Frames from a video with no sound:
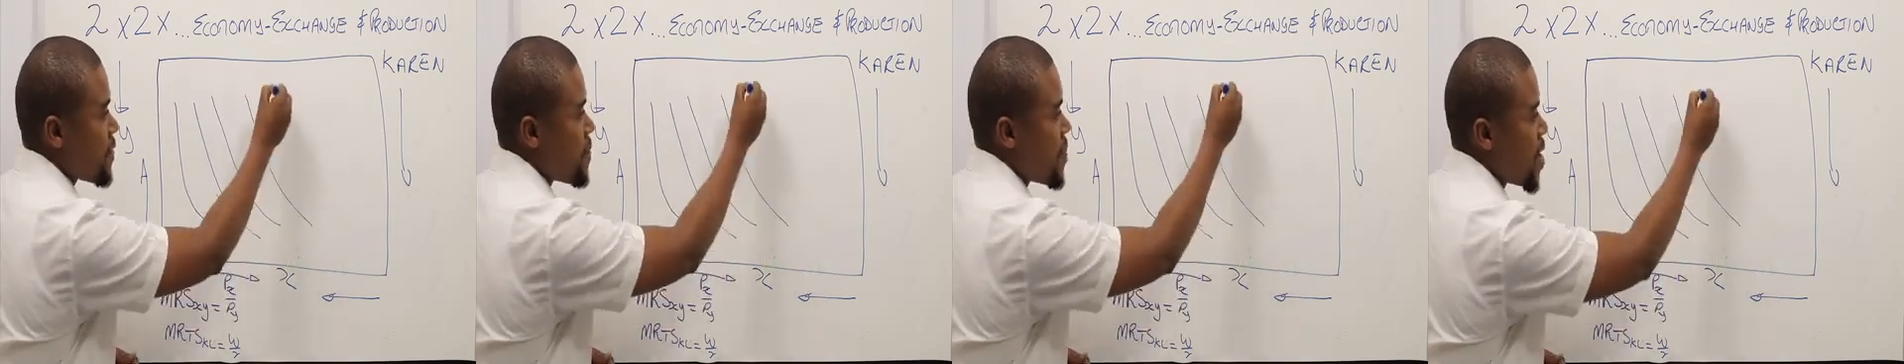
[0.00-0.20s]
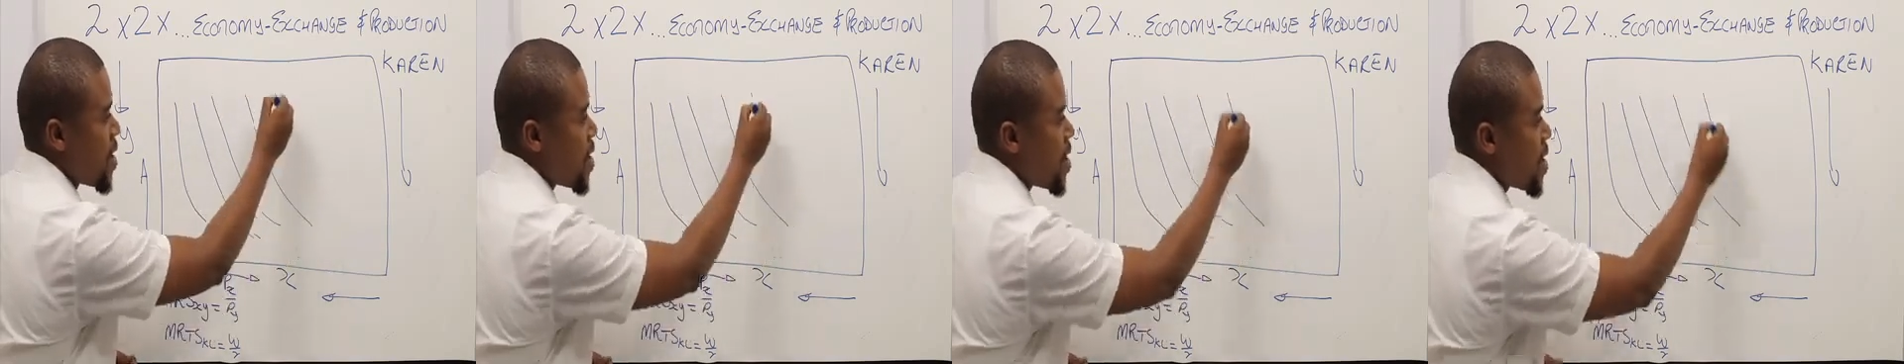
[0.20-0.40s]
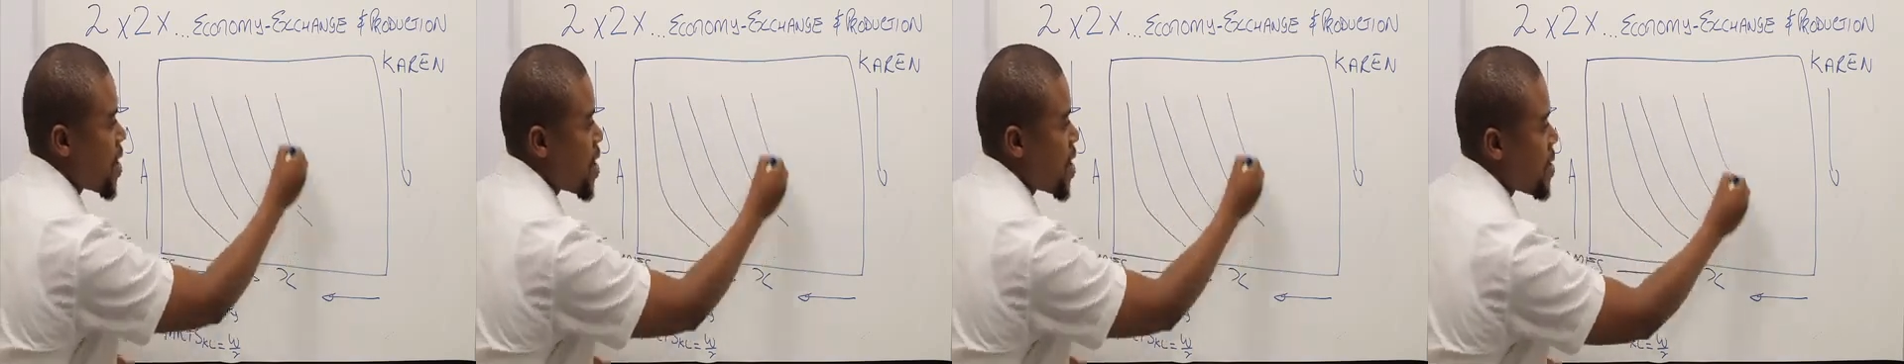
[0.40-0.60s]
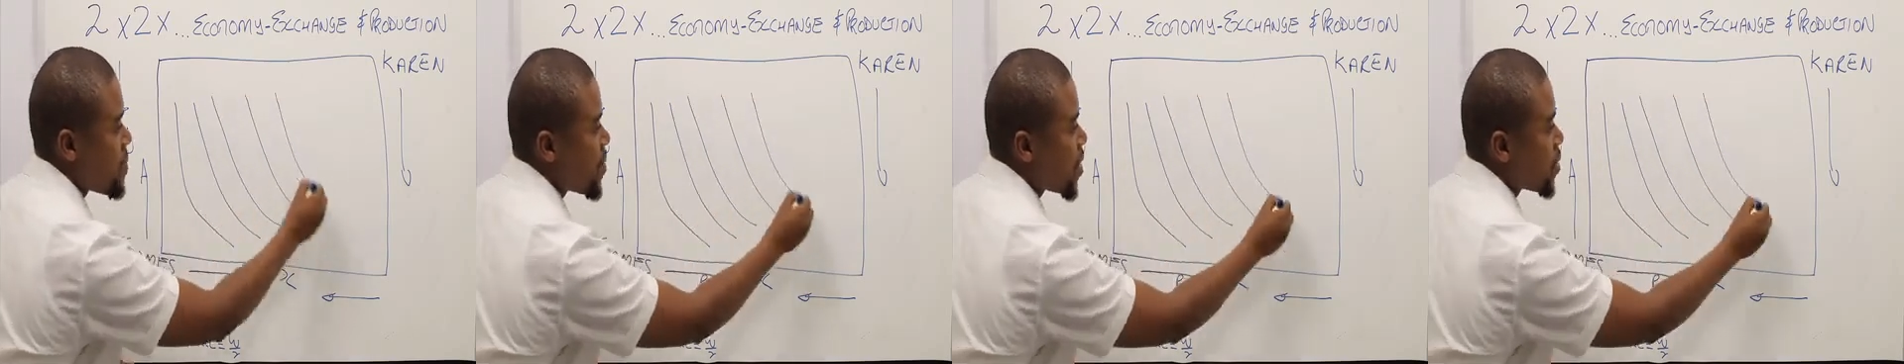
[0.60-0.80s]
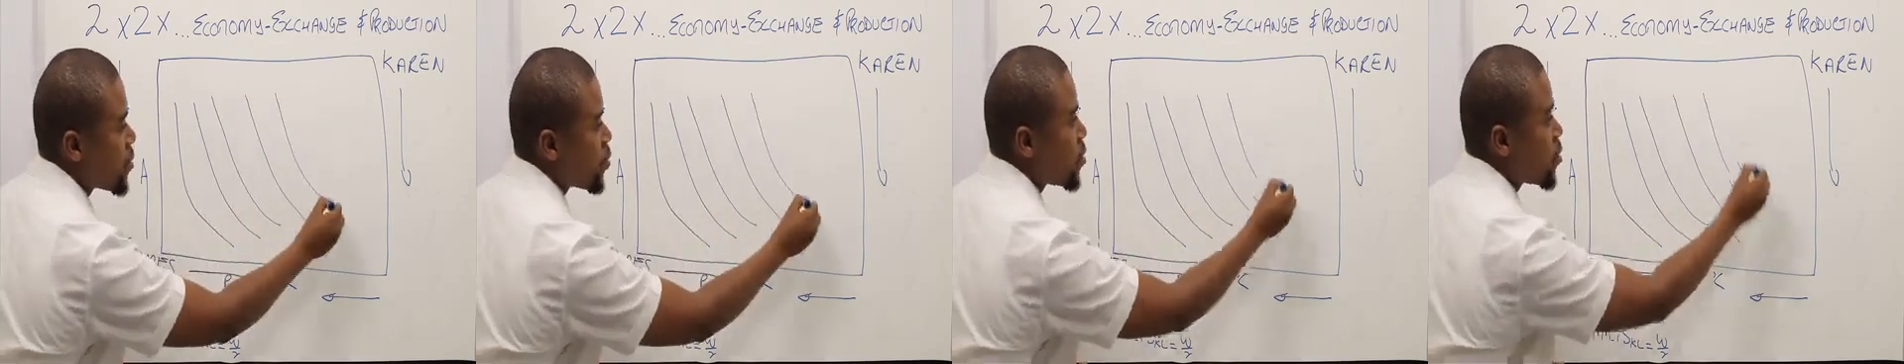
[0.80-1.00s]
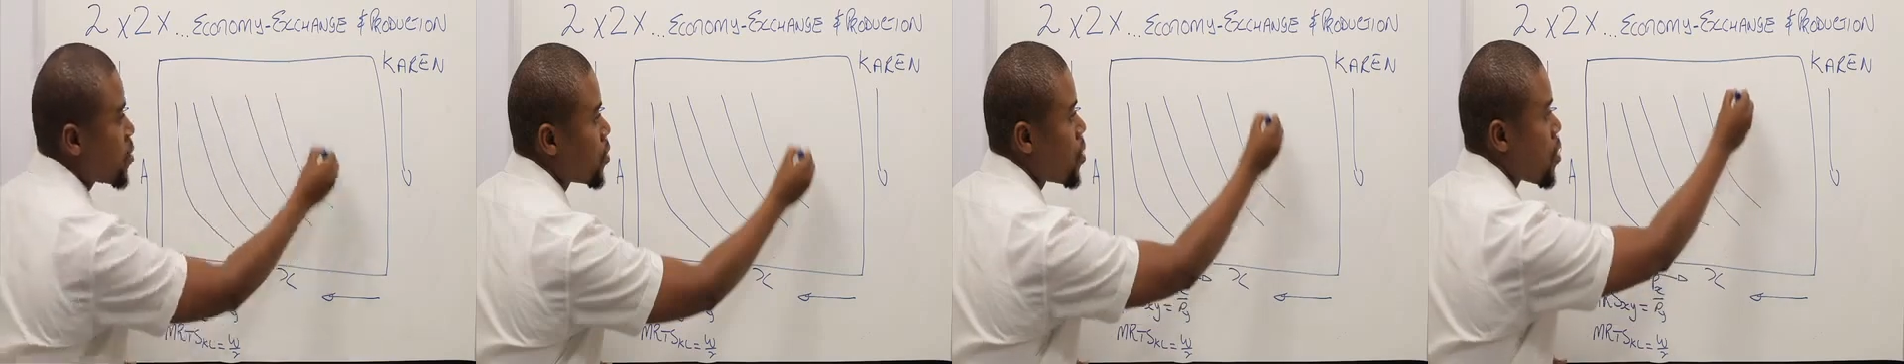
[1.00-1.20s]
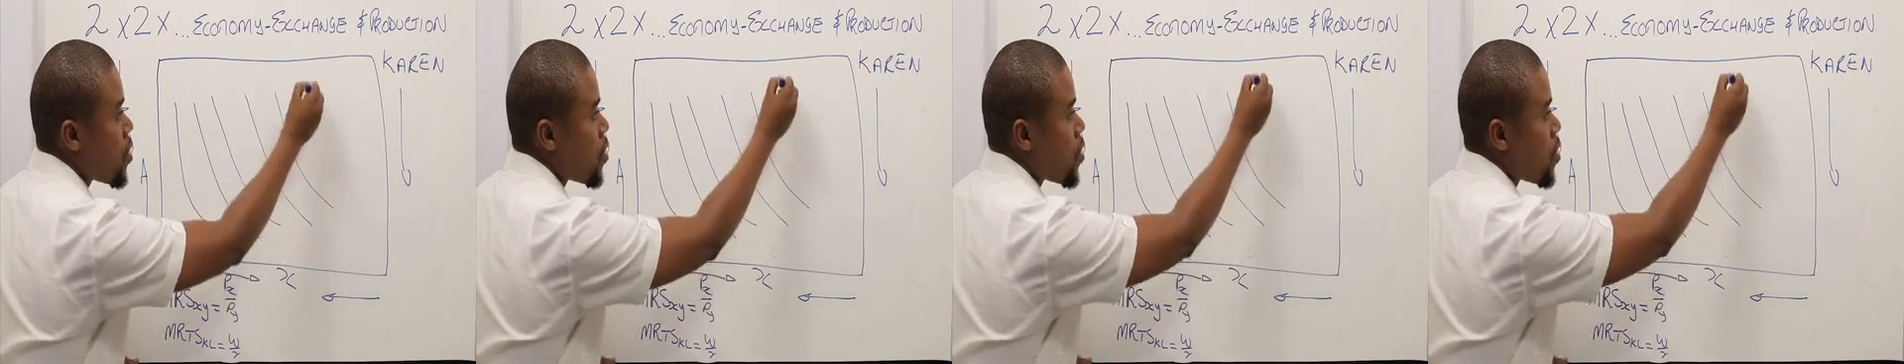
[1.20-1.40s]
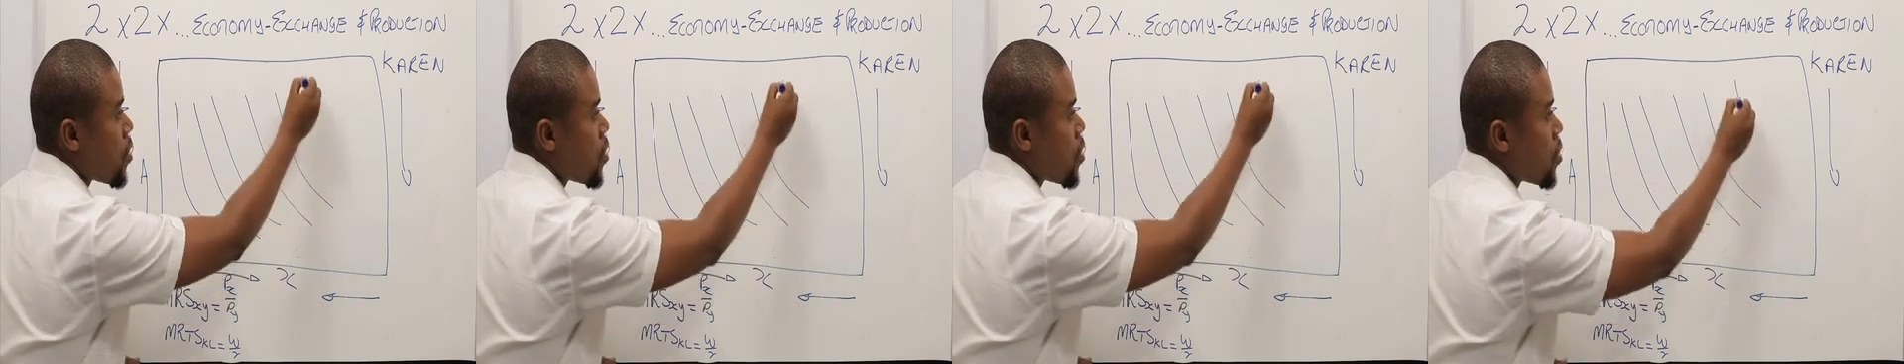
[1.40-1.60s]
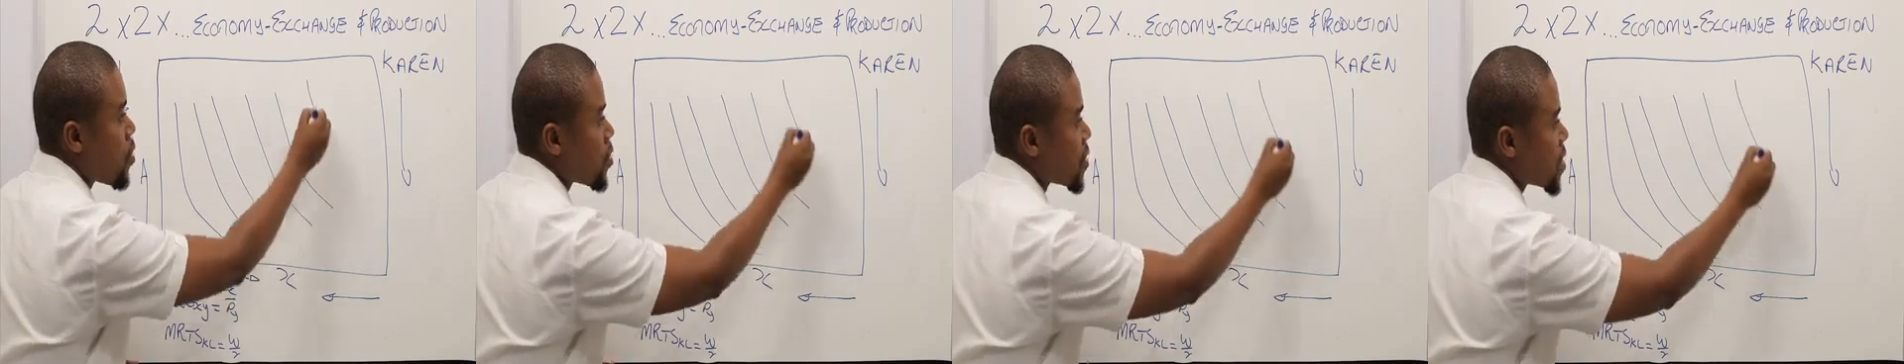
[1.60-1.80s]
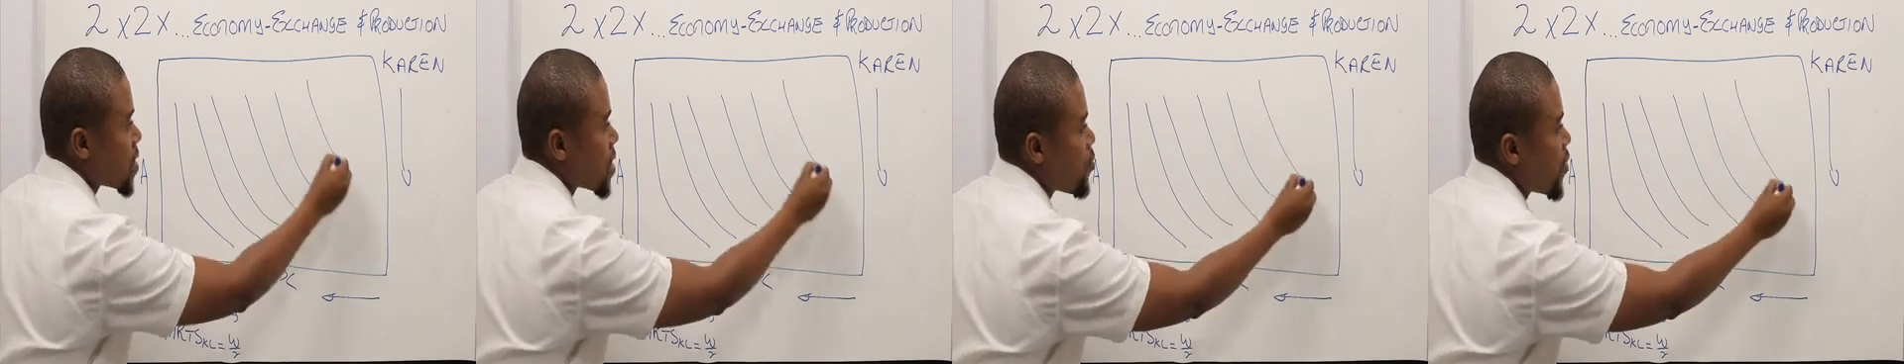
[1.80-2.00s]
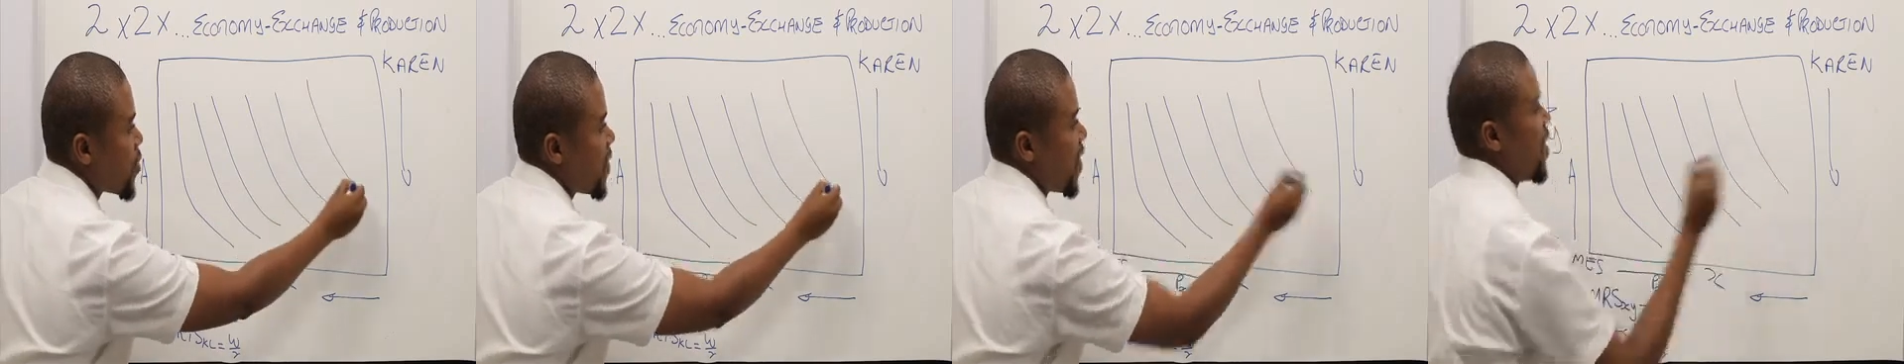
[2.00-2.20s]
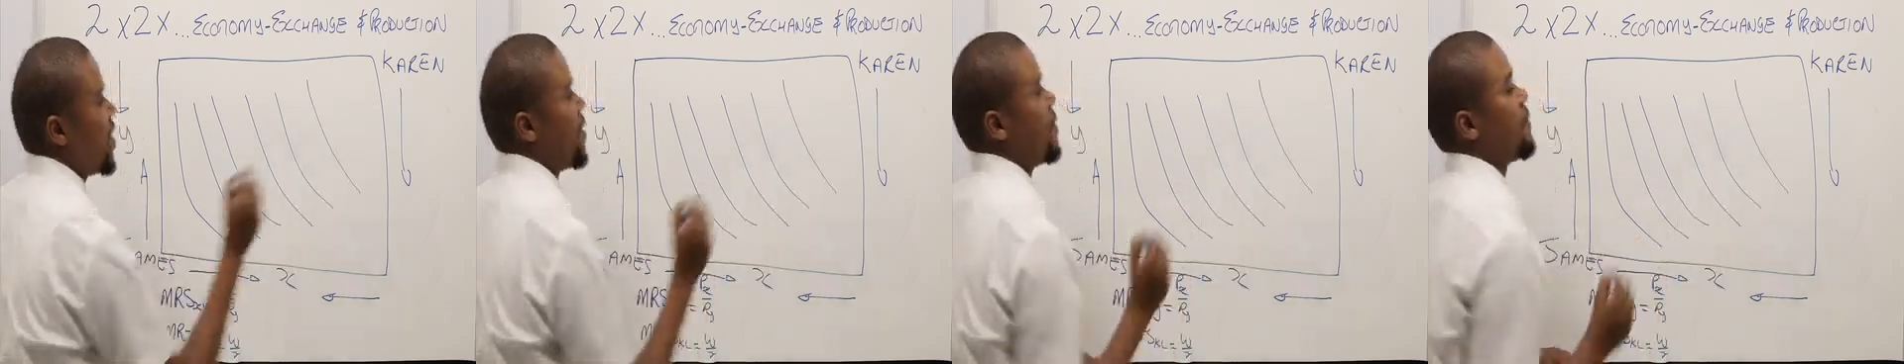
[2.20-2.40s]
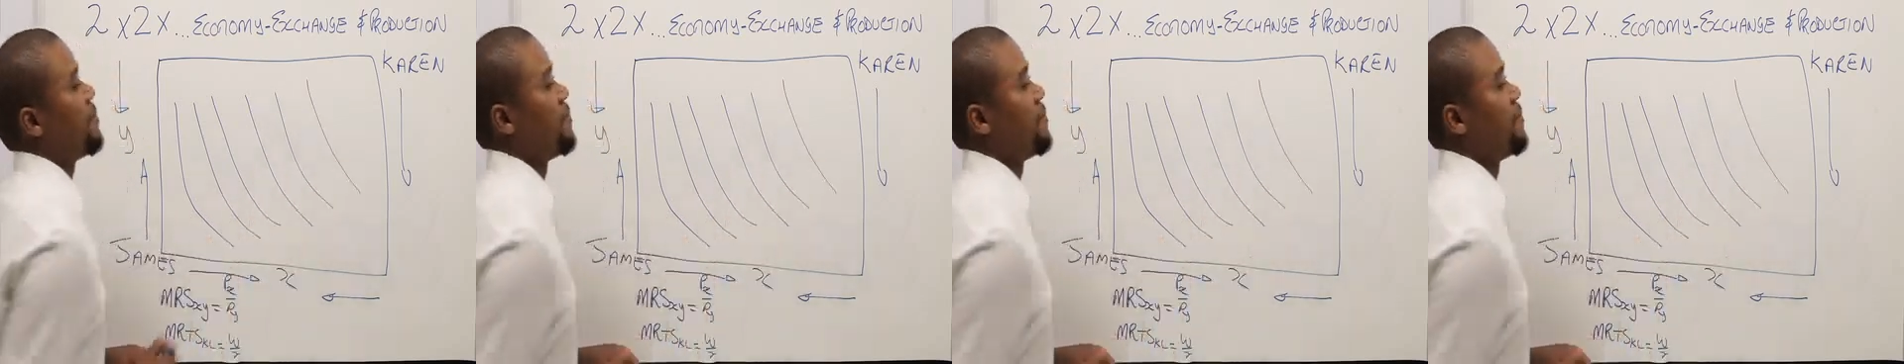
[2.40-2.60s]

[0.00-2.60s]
map that would go somewhere there.